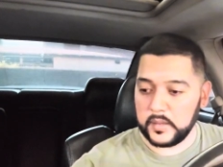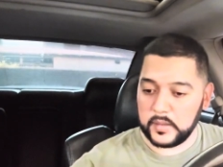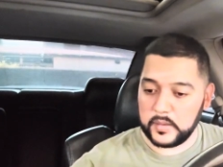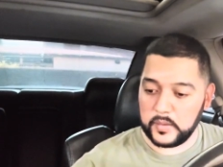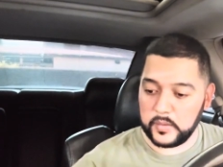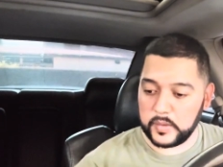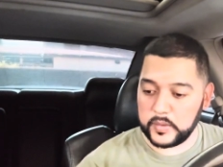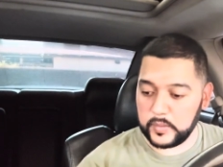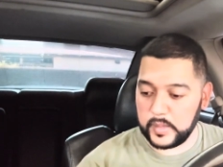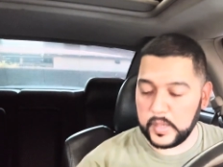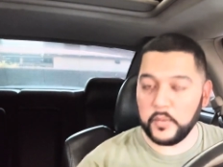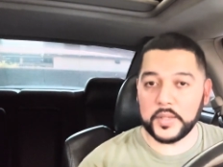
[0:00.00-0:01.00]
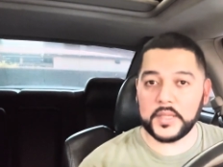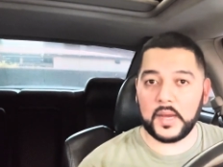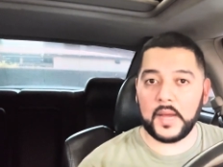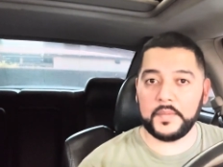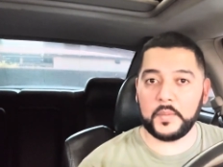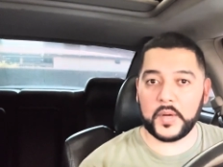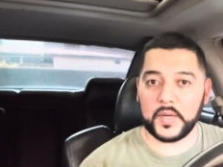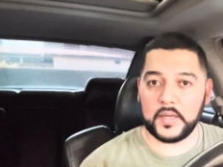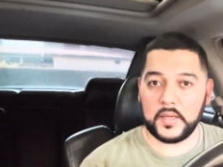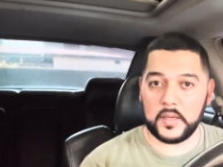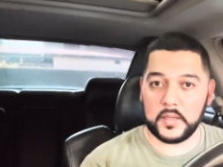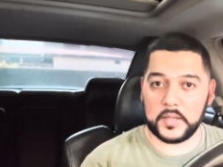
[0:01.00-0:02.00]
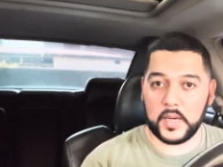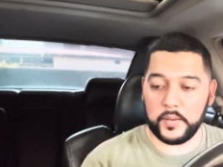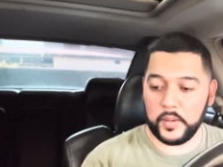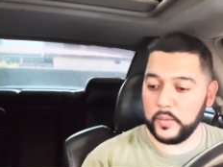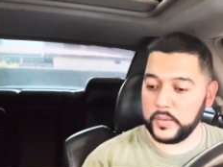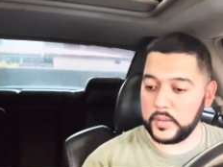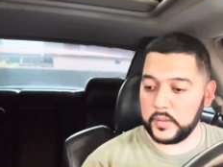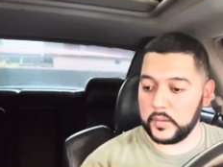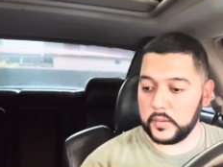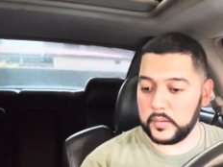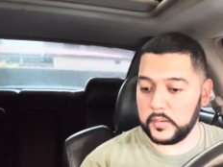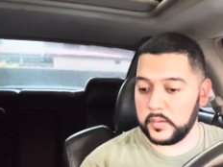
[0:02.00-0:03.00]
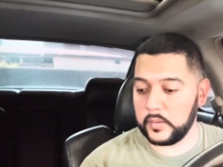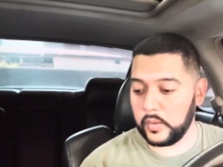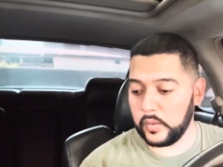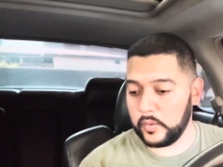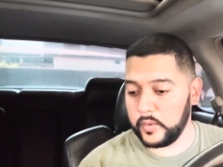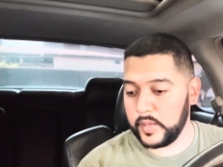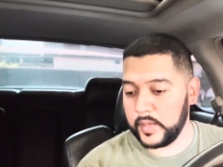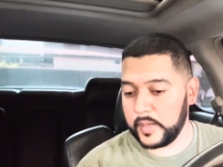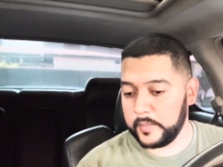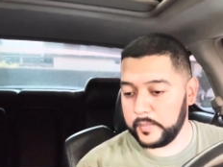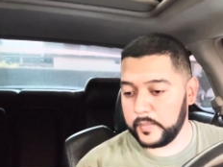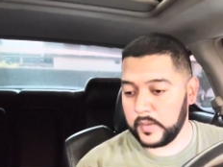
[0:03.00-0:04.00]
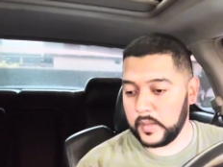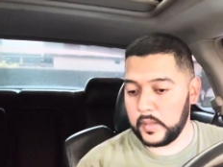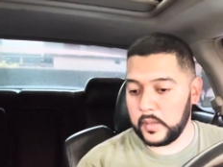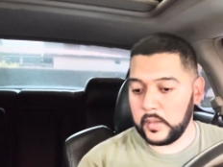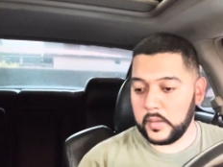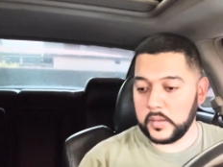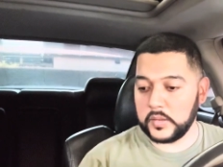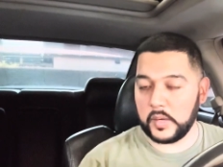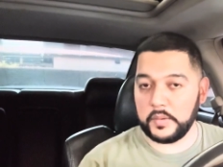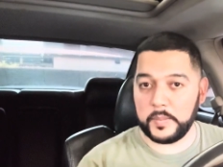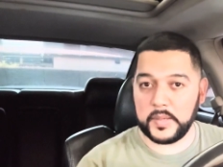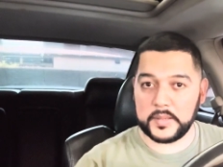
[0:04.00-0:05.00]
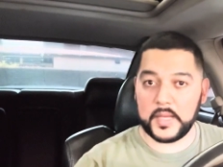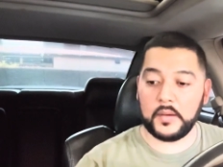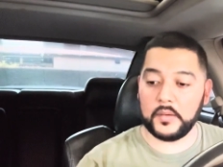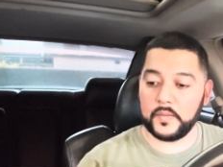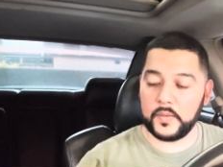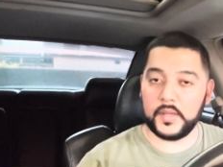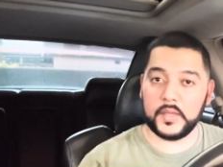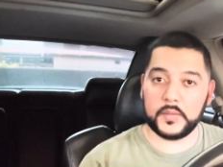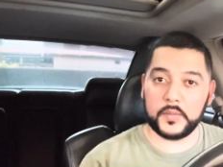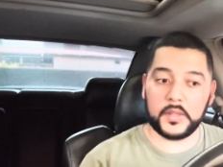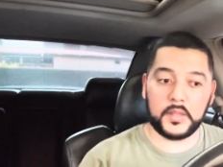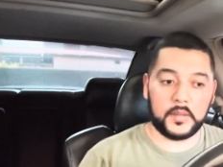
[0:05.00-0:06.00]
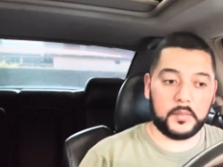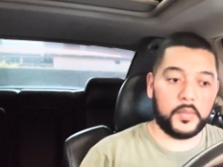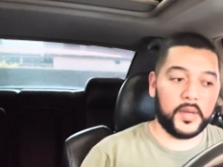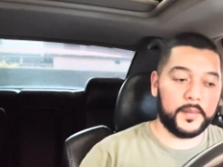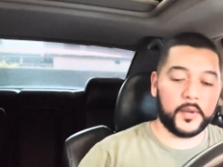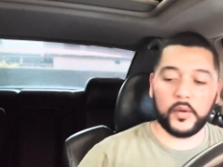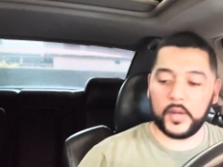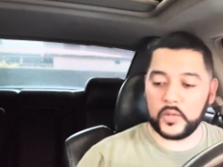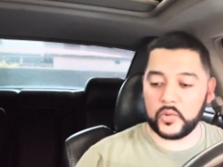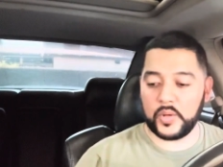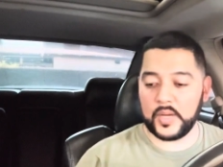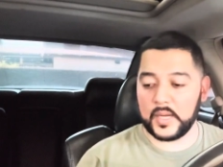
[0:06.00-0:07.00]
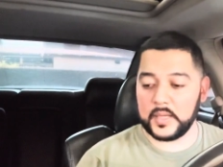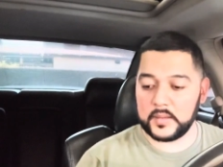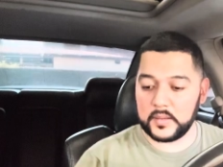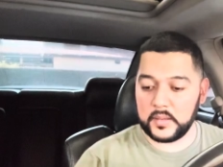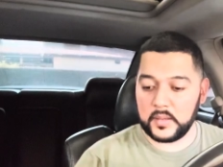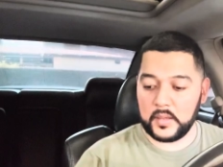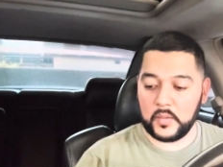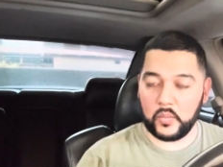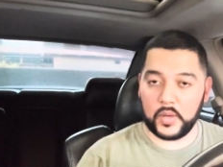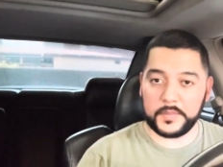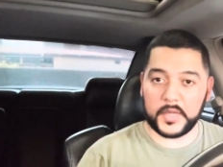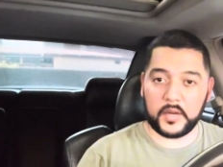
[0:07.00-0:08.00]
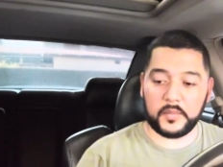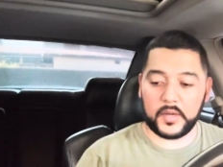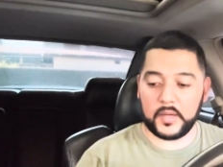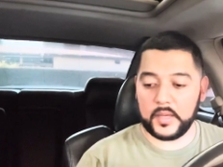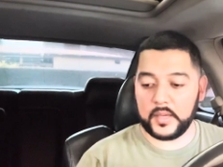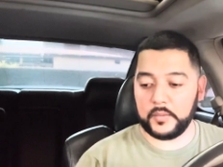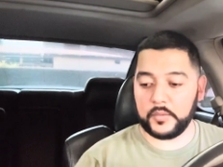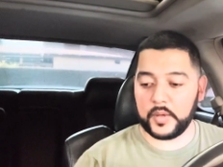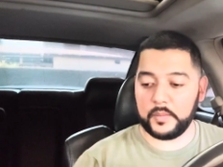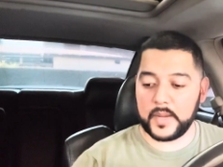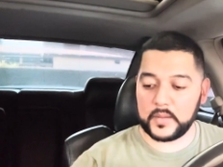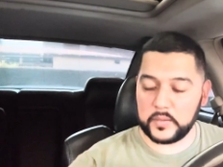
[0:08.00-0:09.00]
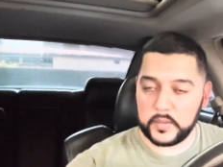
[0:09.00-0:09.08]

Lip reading: You know, so it was an aftermarket stereo. It wasn't no OEM. So I replaced that one for this one. But let me go ahead and show you guys what I'm talking about, and then we'll get back to it.